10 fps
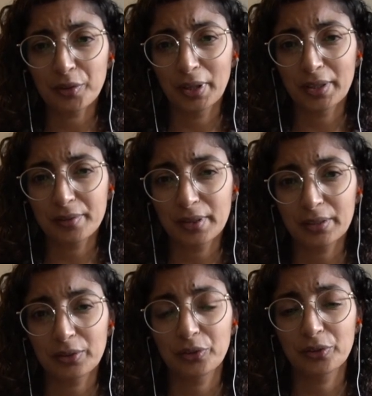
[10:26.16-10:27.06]
And so I
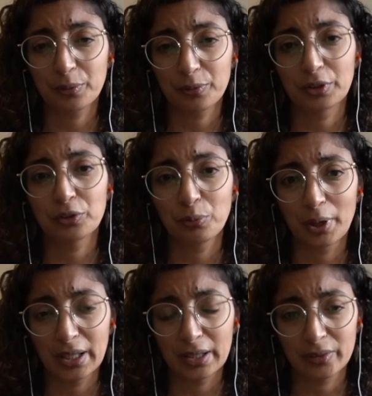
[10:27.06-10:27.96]
think there's different
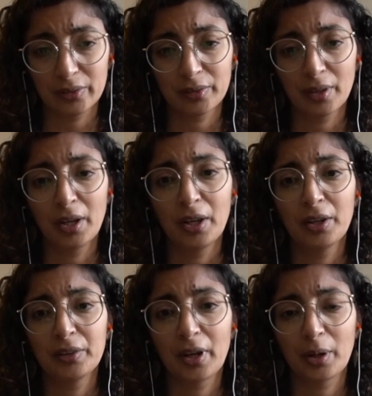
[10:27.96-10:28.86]
ways
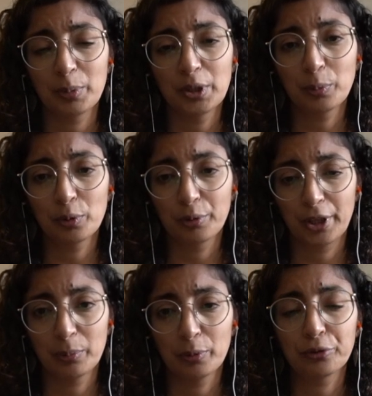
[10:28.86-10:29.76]
that people
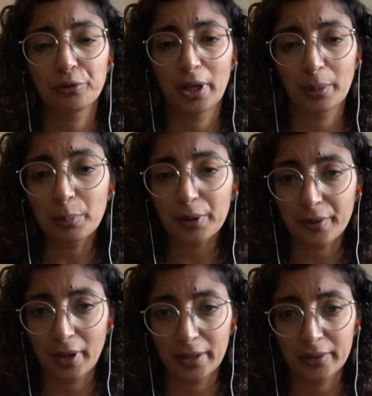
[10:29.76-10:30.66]
were able to
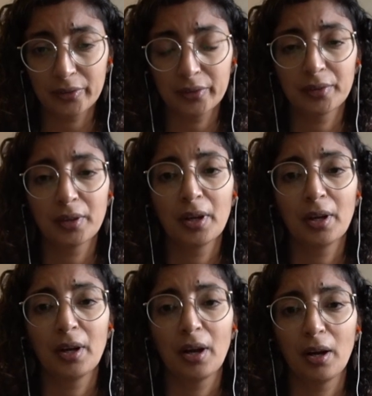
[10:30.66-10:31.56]
empathize
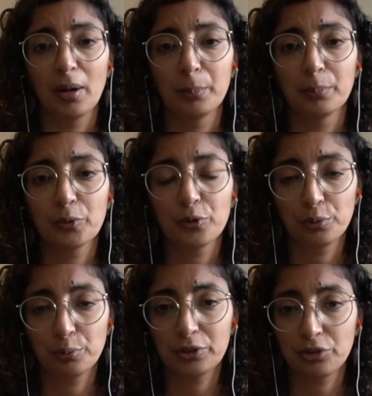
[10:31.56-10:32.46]

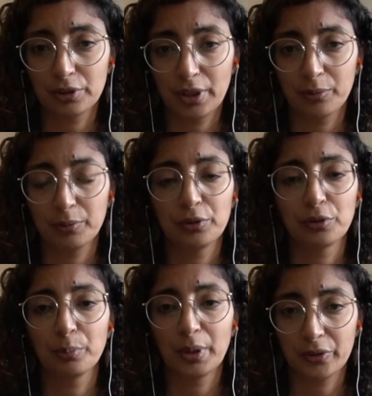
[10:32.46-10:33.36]
through watching that
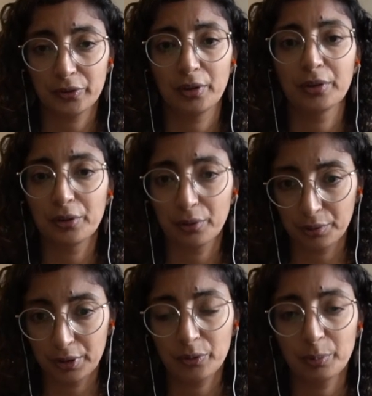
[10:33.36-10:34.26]
video based on their
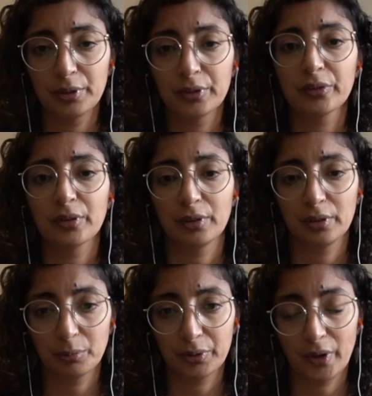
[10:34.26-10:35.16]
own experience
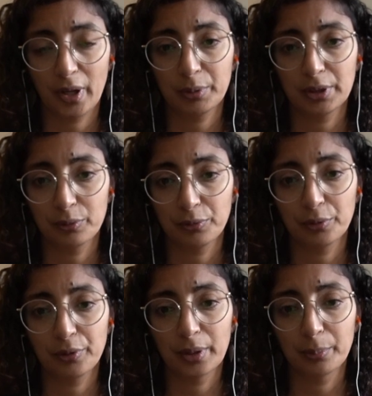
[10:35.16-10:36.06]
and what's happening
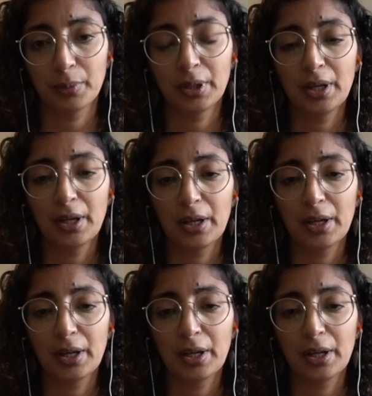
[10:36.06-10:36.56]
for them.